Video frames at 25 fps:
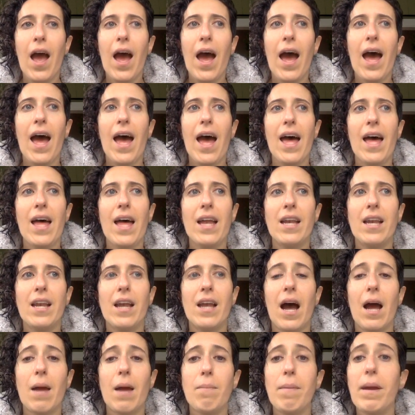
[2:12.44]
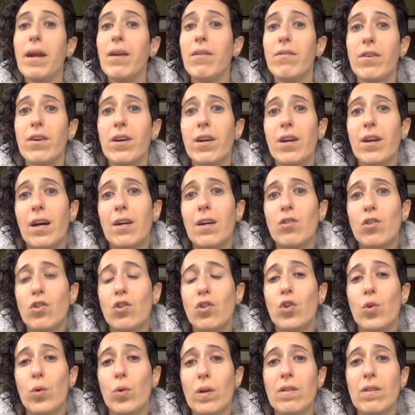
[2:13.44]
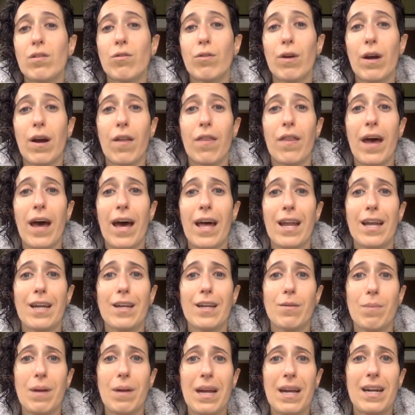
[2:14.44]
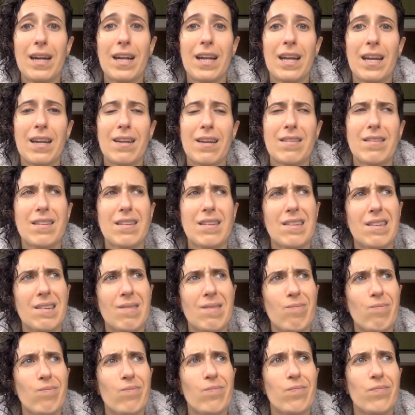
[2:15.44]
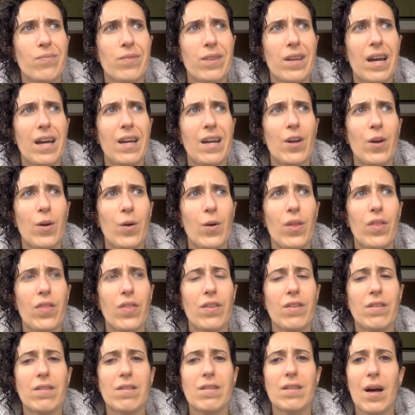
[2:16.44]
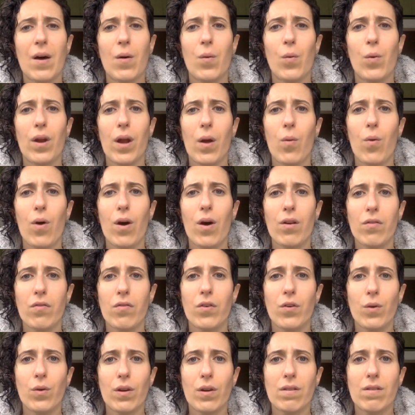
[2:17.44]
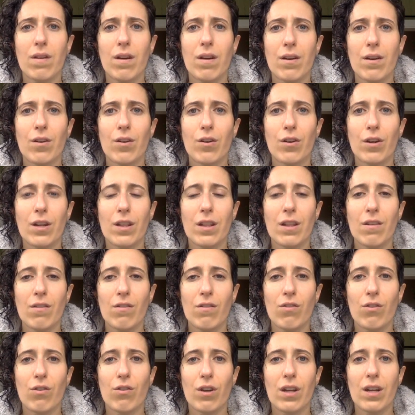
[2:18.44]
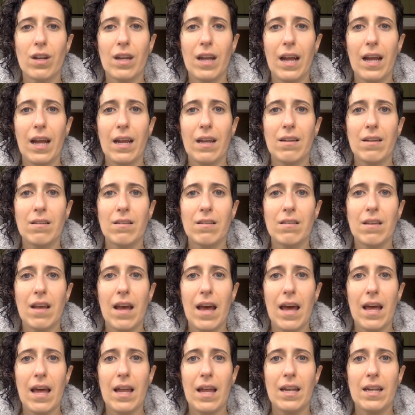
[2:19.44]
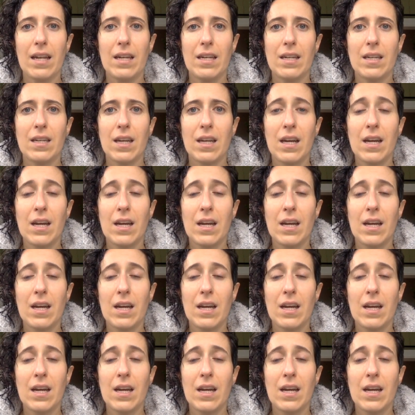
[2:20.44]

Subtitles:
And I made a very conscious choice around that. I debated it. I was like, I know that this is not what I want to focus on during these 30 days. And